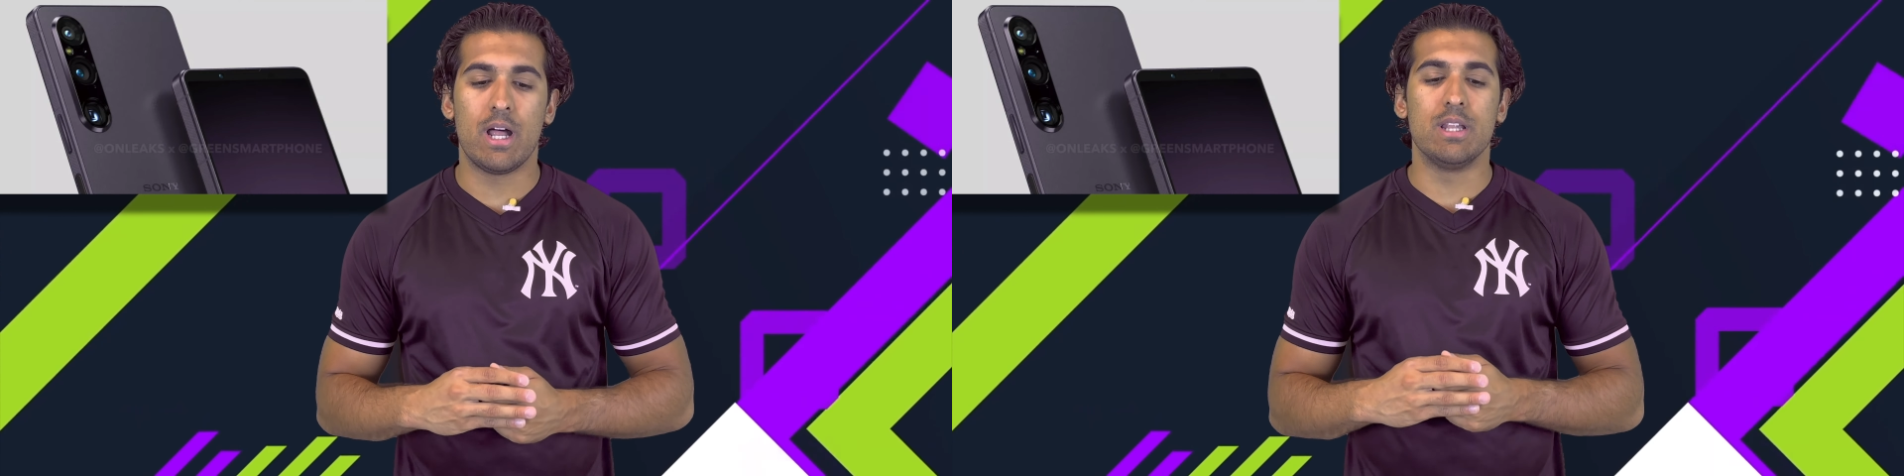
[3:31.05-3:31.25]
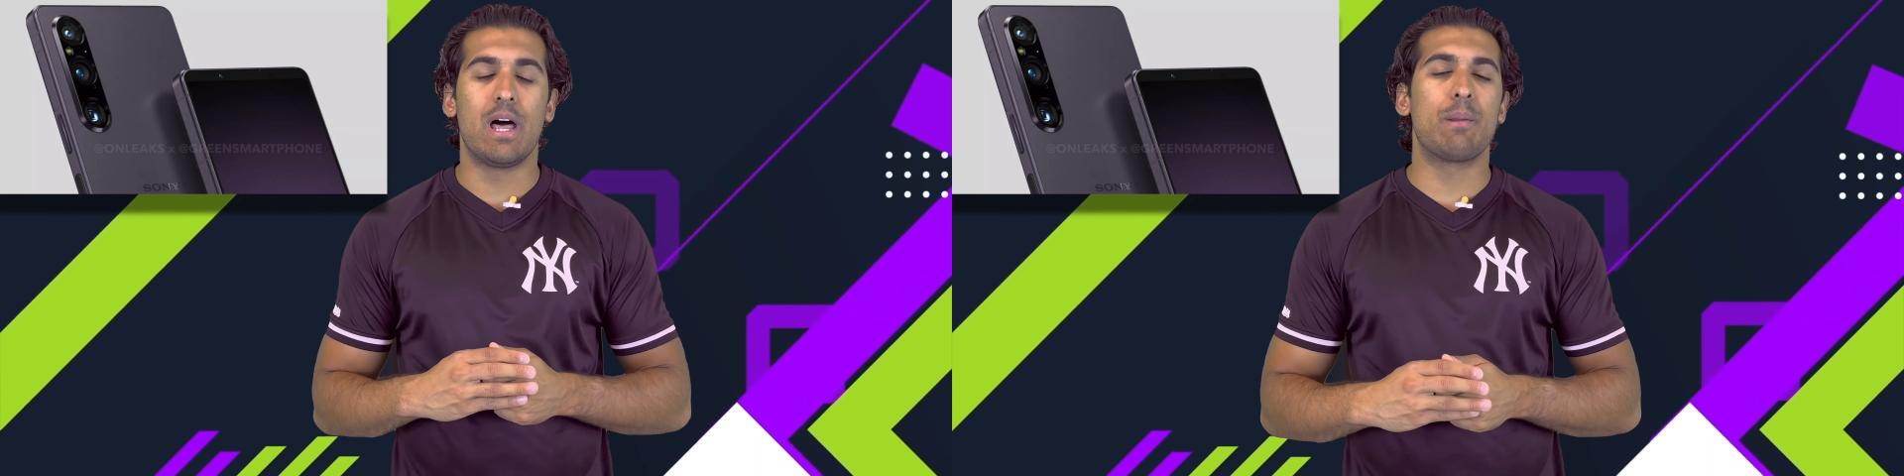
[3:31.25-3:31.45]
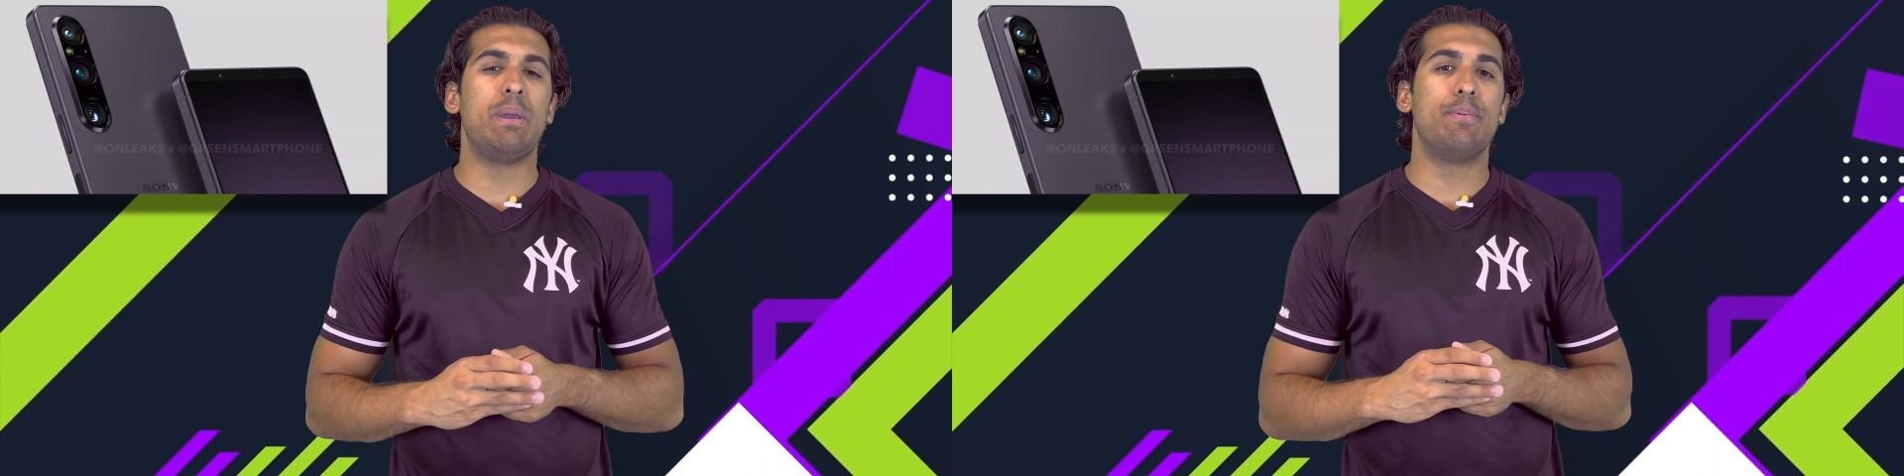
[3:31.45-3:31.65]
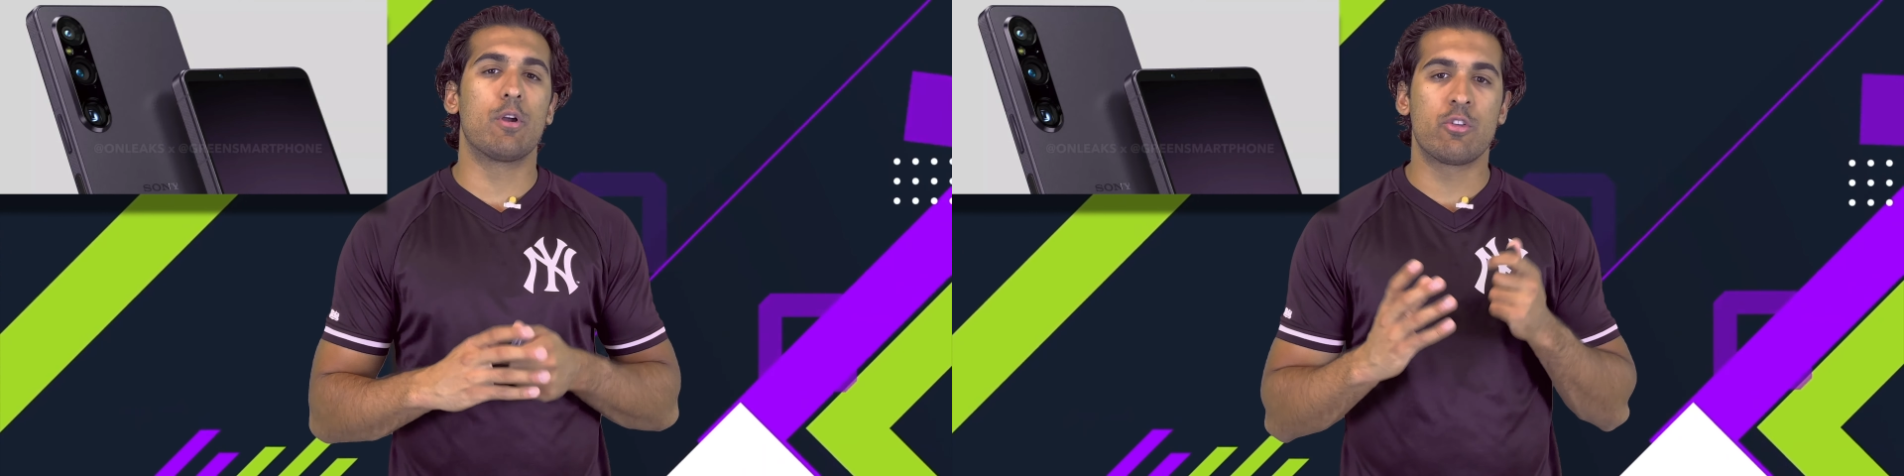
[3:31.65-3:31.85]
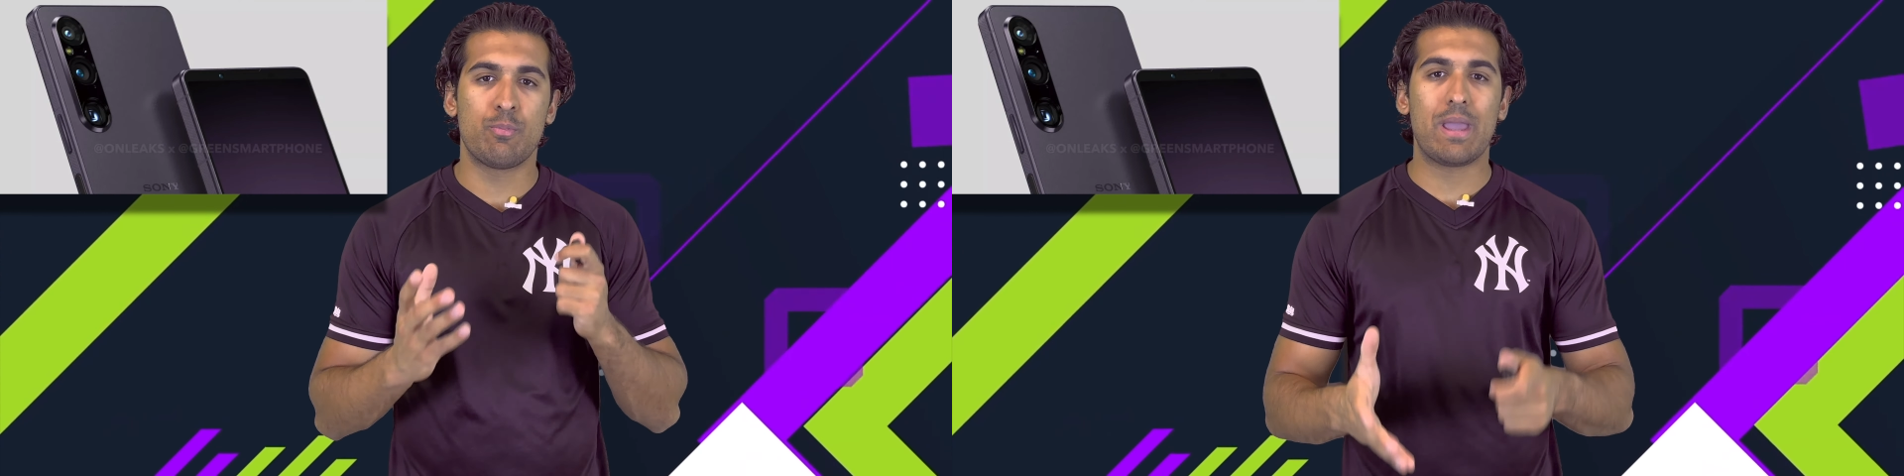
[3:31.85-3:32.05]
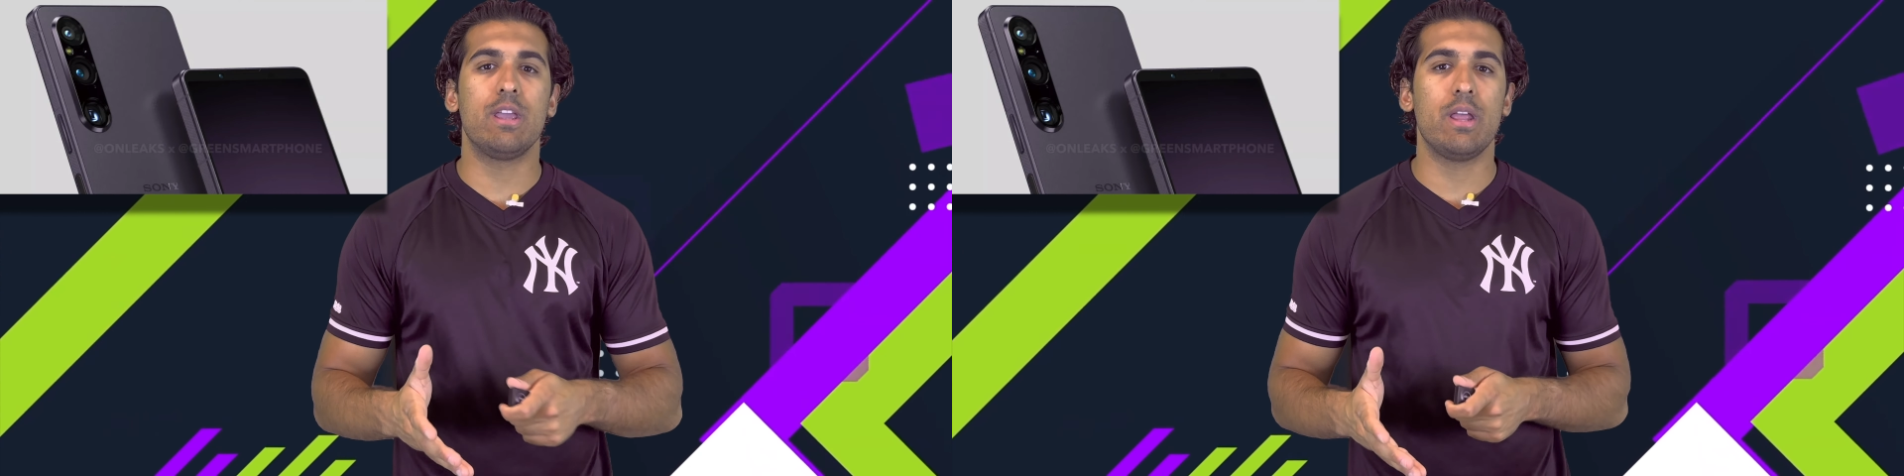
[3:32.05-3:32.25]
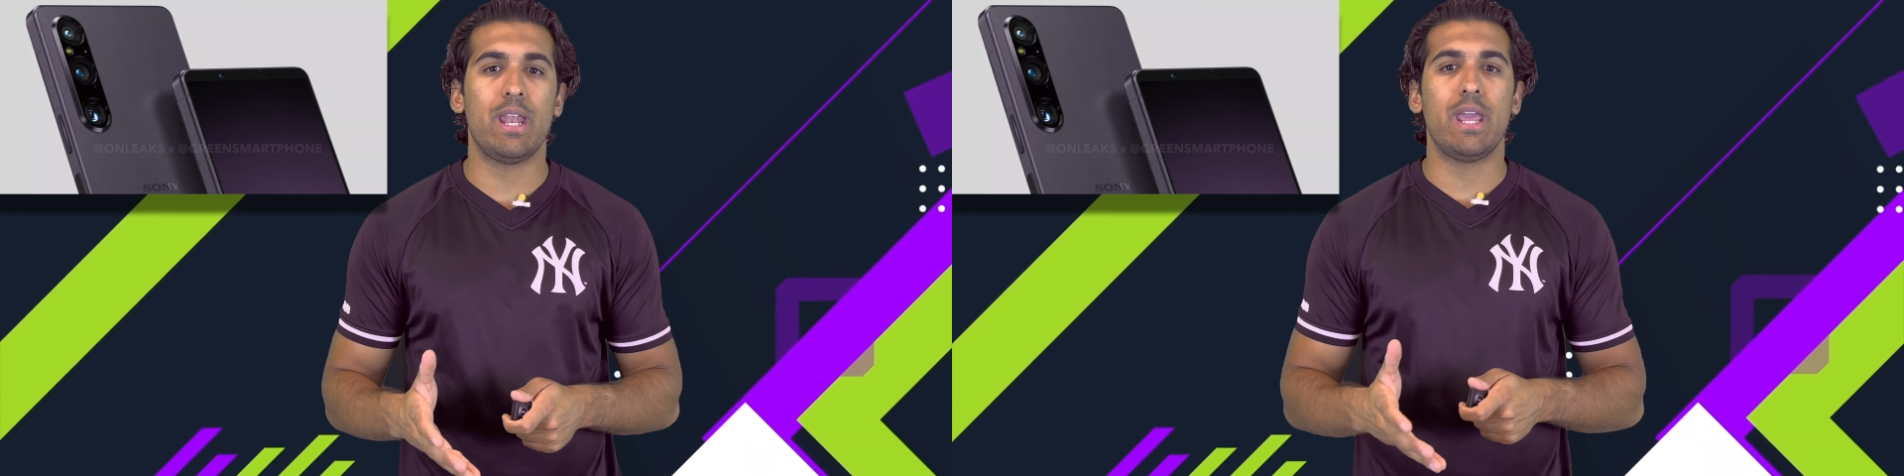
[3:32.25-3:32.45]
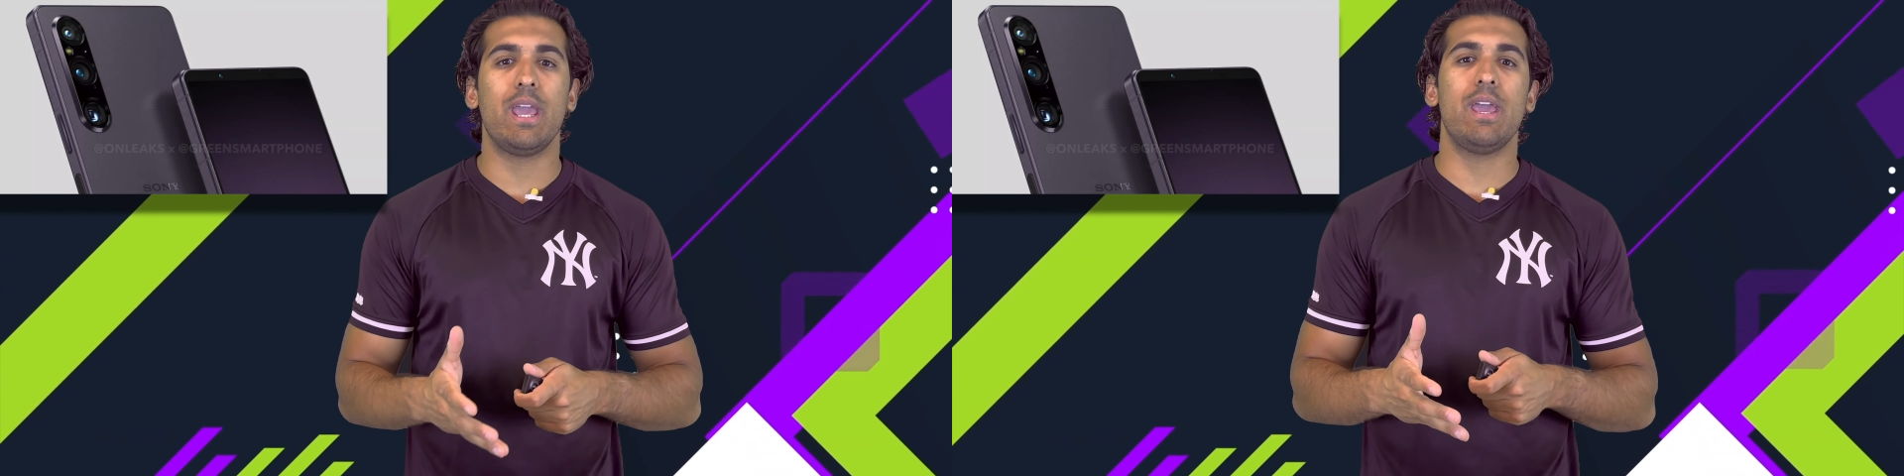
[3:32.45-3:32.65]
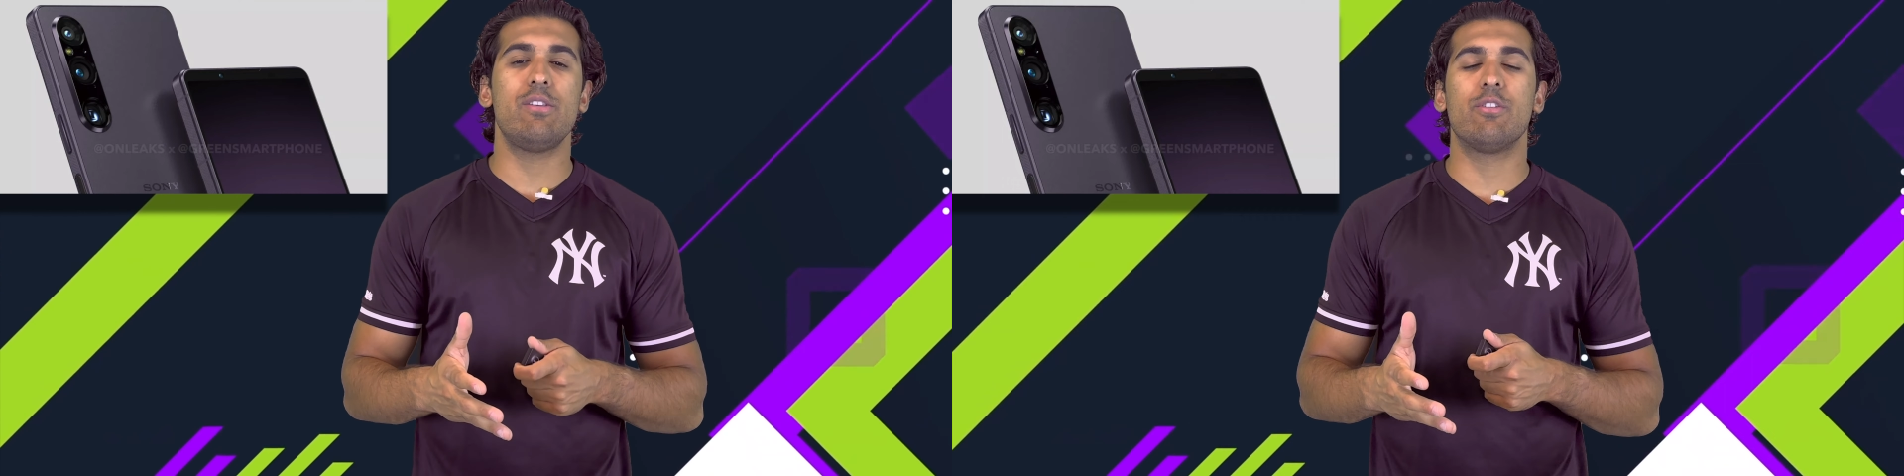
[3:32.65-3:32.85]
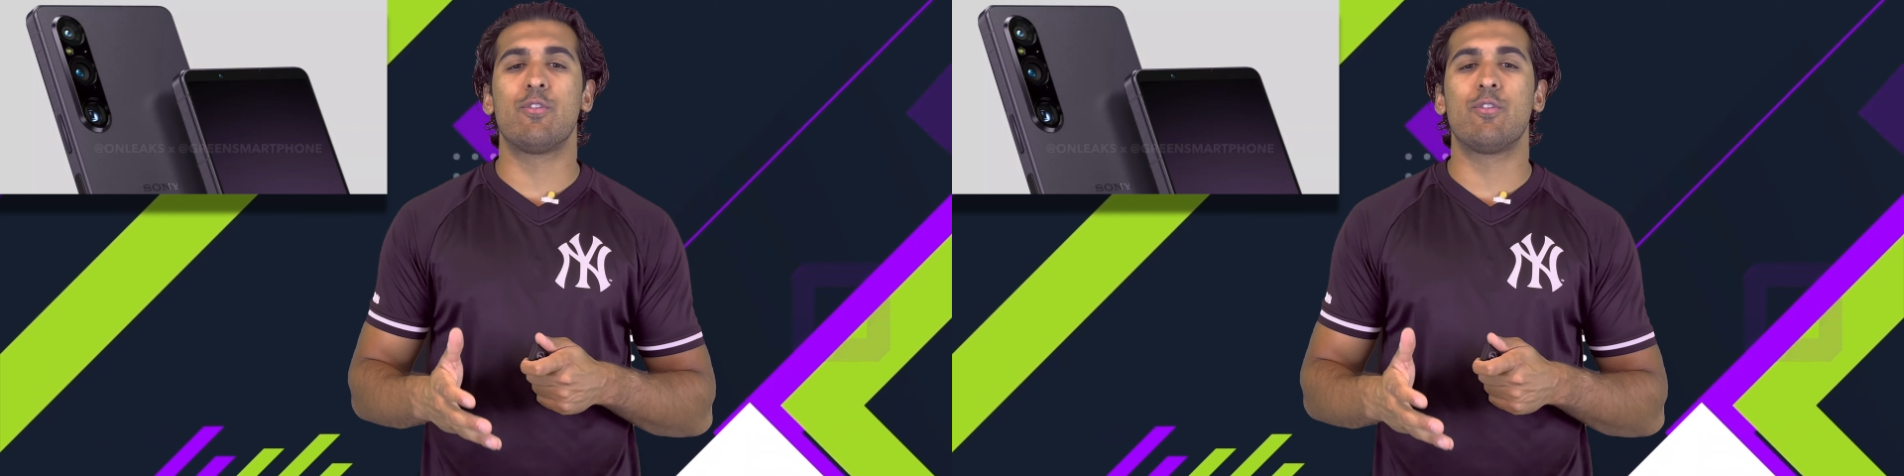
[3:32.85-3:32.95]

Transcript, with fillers: a lot of people are speculating is,